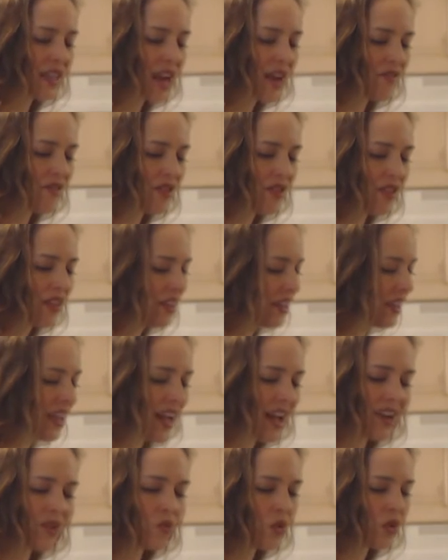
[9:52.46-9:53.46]
Everything,
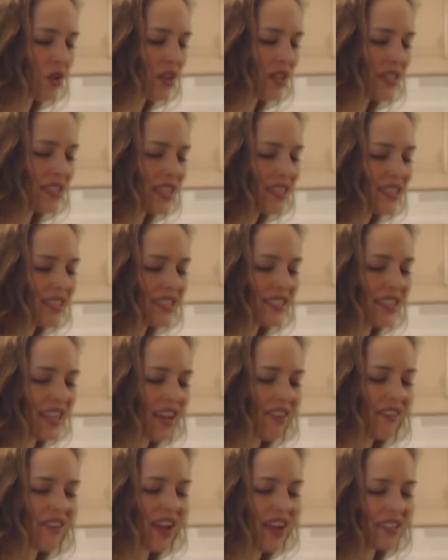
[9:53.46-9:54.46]
again, will condense
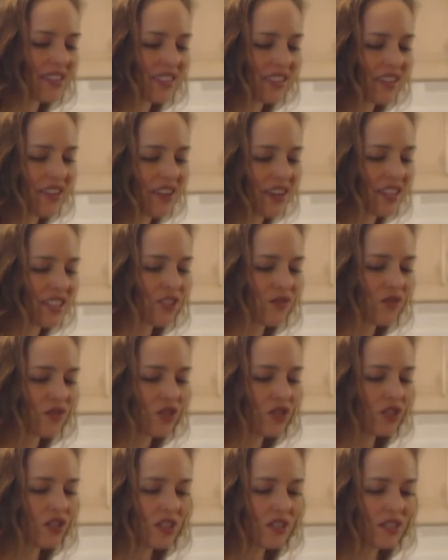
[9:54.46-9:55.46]
down as it kind of
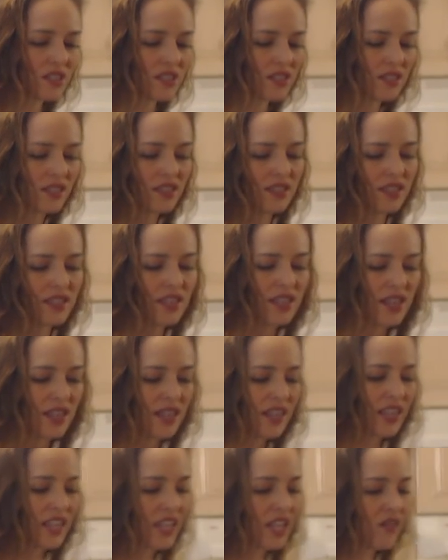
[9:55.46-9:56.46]

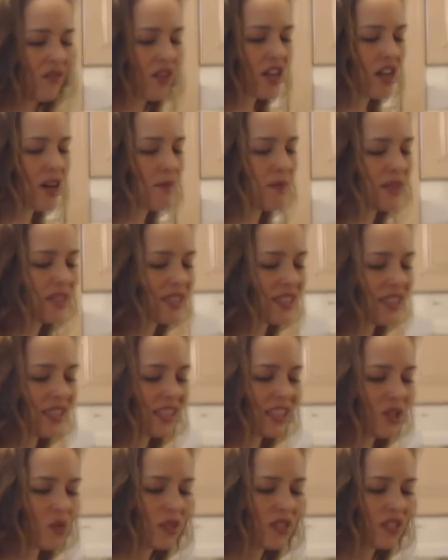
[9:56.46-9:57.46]
cooks, giving up its
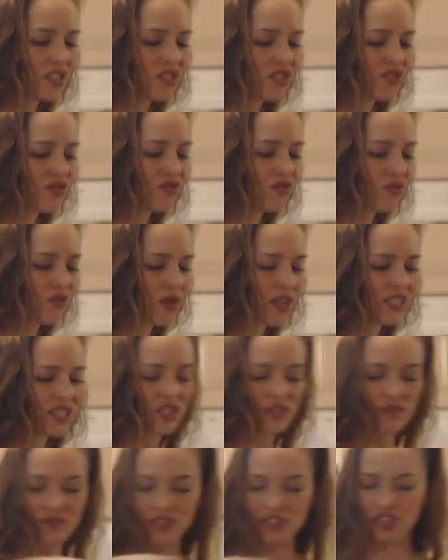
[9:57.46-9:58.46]
liquid to the
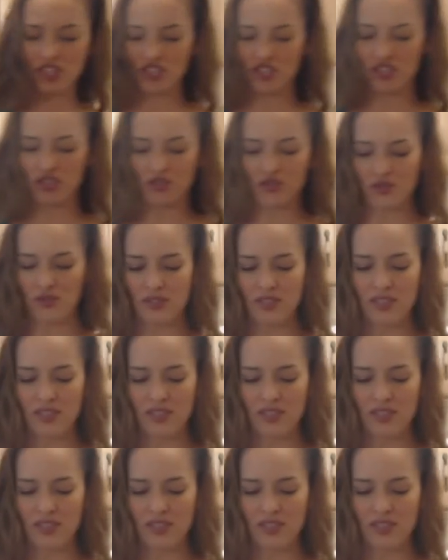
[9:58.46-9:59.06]
rest of the stew.